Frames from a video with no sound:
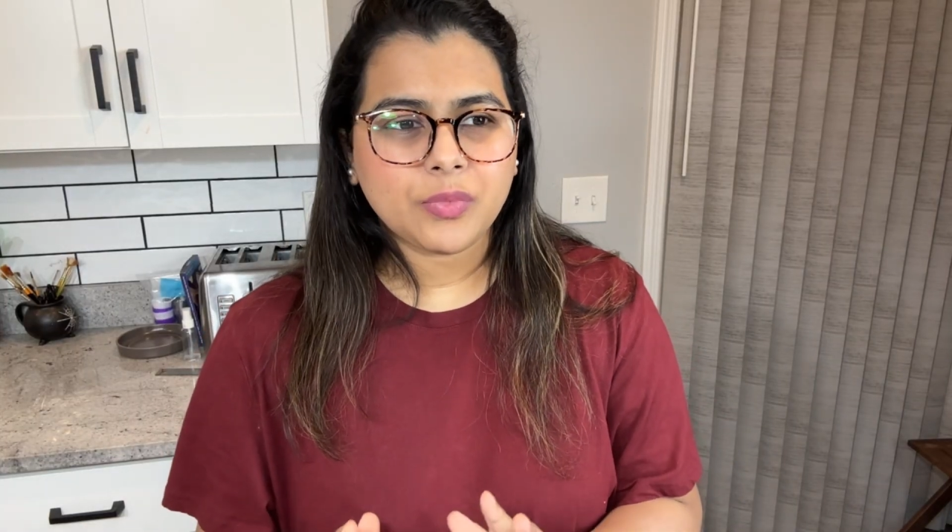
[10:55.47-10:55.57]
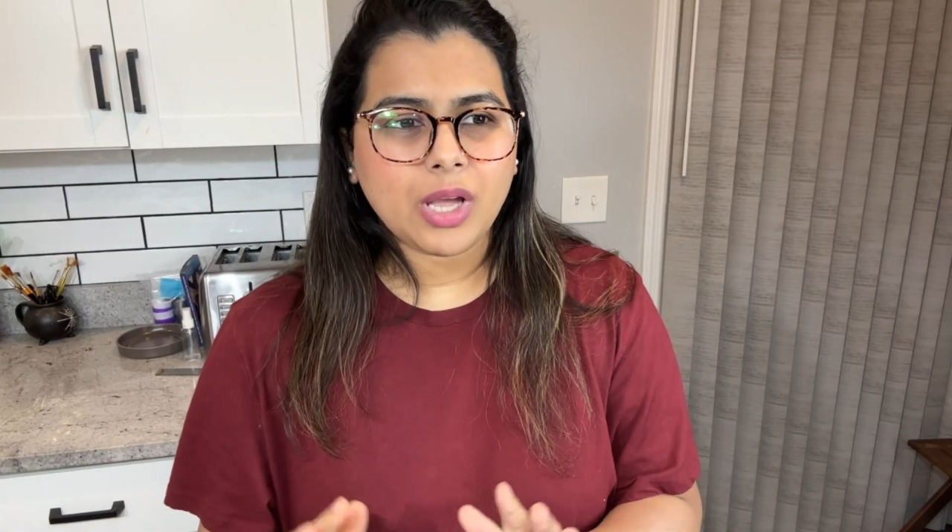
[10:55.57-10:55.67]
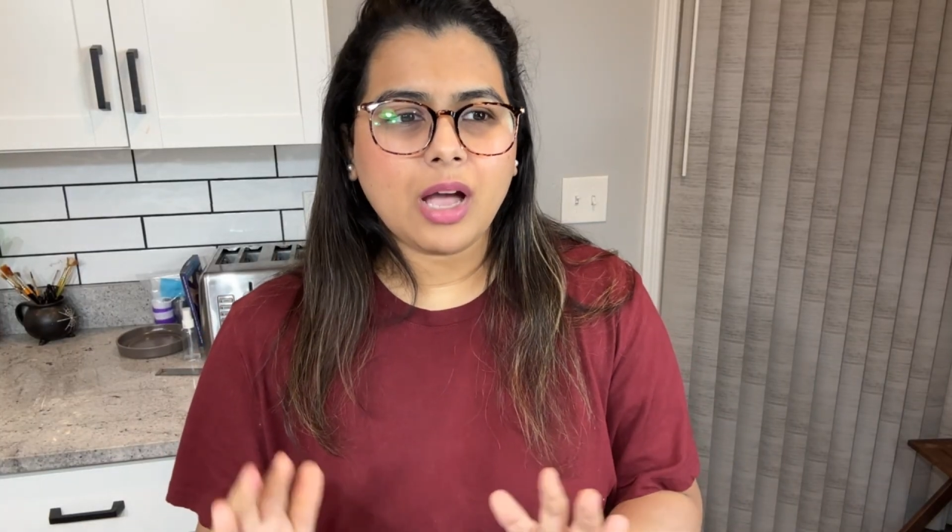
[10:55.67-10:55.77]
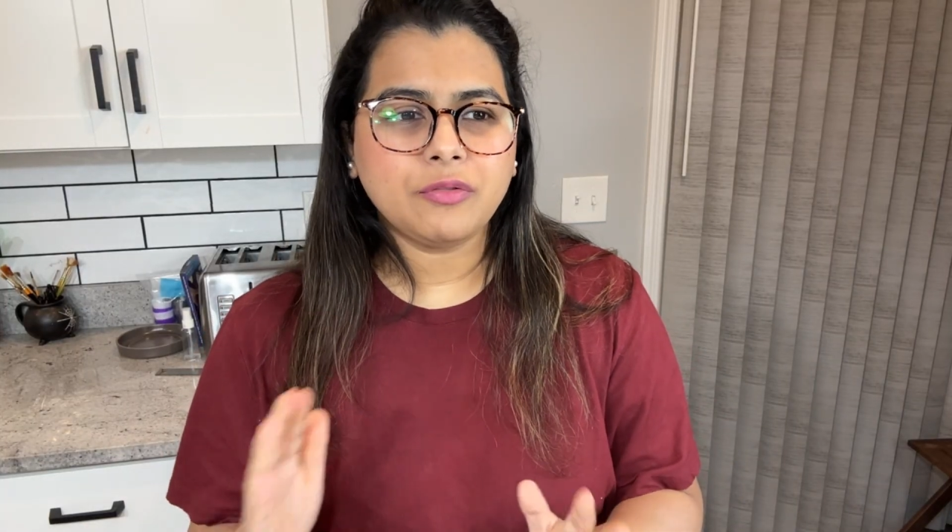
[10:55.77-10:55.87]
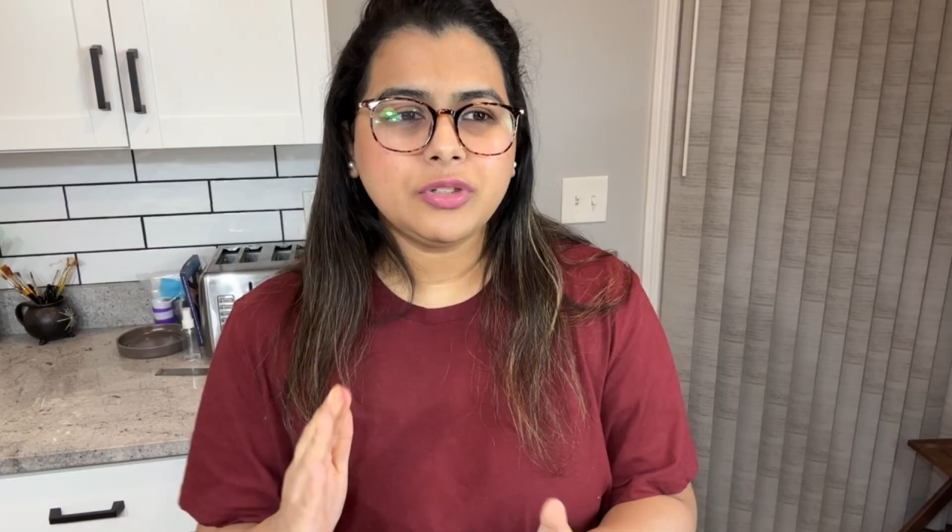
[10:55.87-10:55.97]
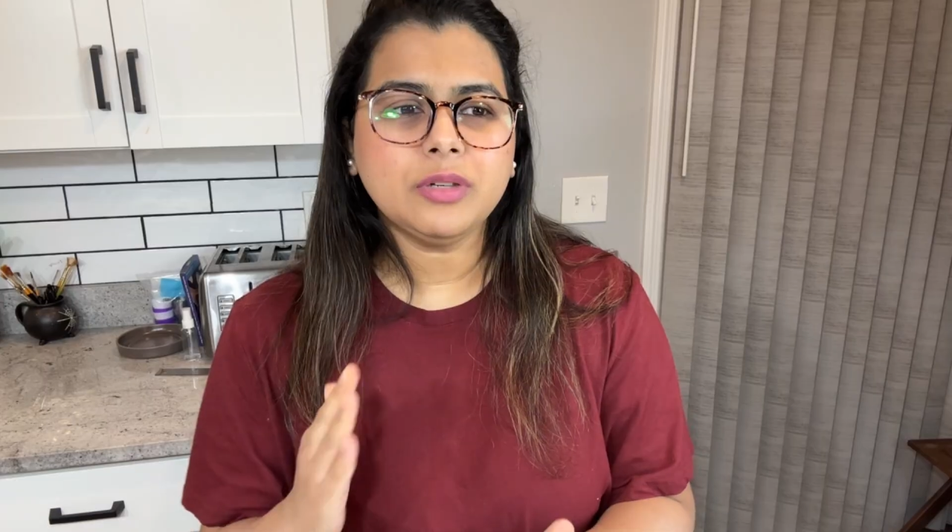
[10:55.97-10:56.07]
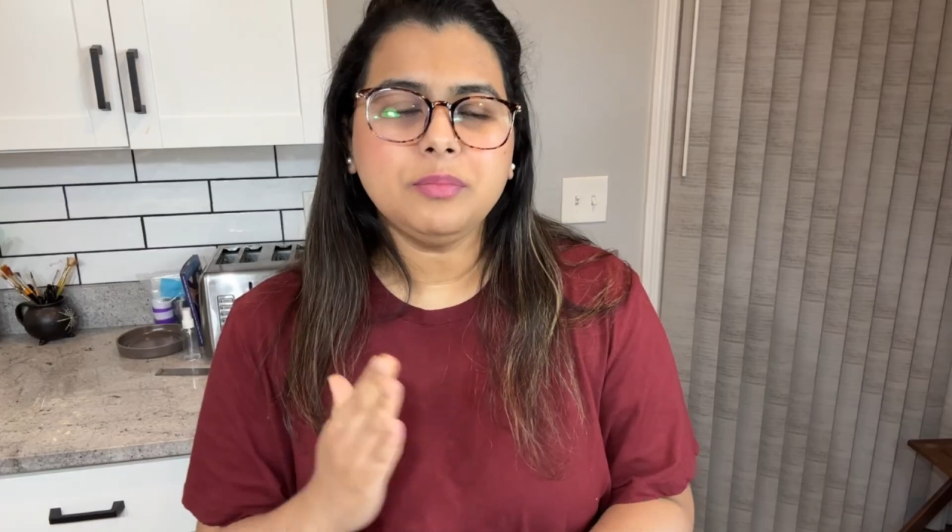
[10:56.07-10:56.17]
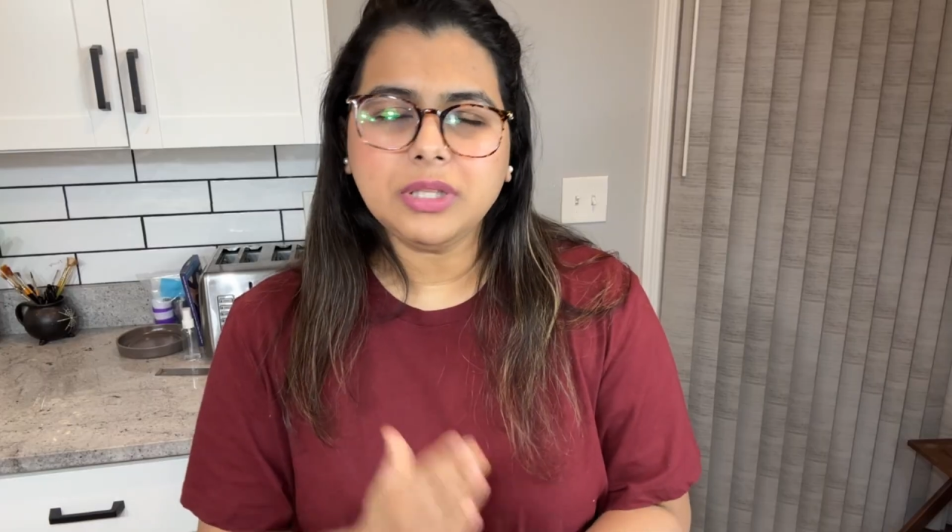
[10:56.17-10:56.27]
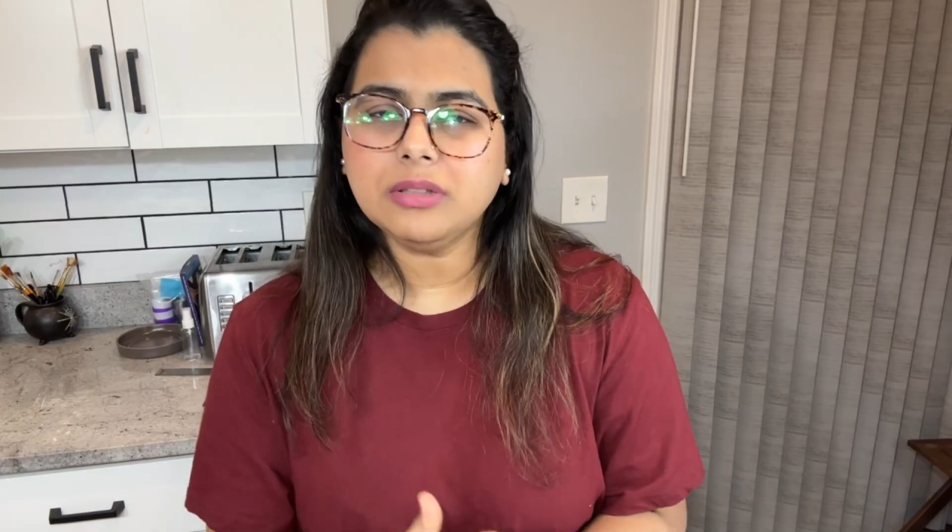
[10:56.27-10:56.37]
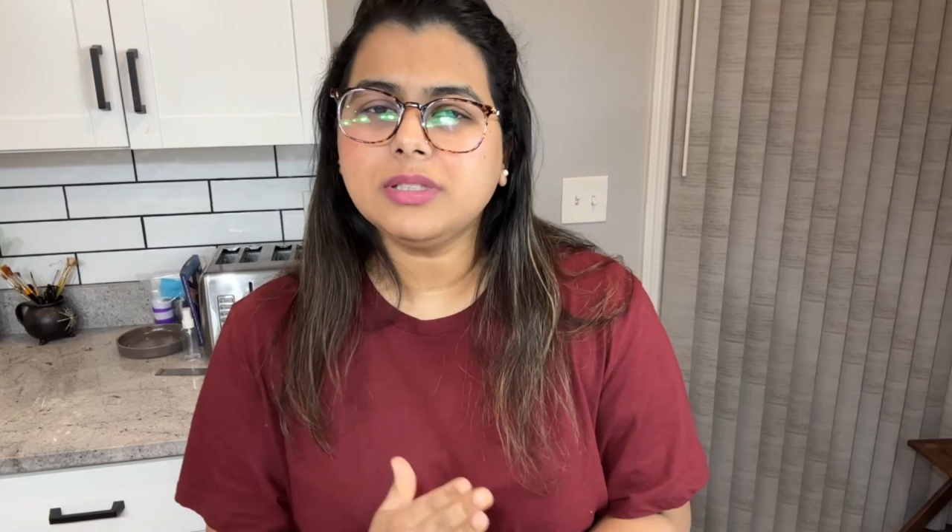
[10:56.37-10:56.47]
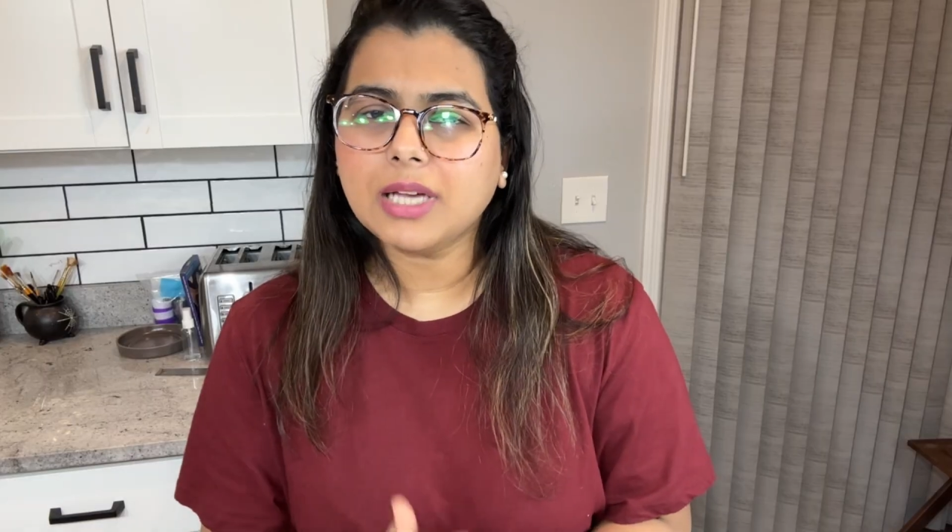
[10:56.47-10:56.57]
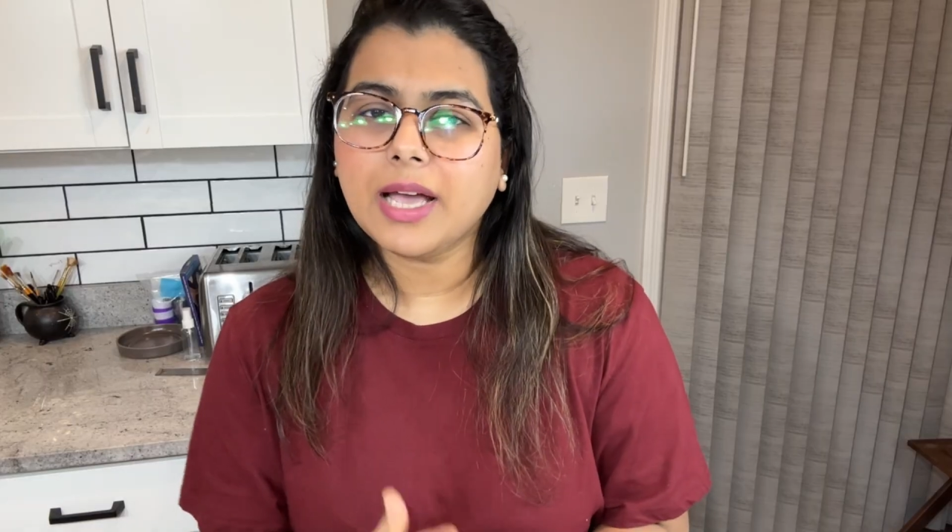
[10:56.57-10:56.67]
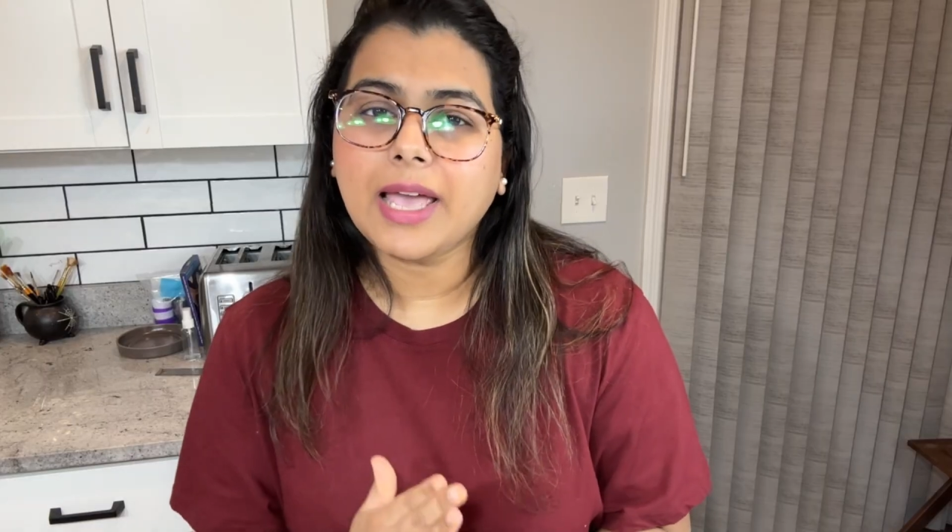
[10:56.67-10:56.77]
after meals, I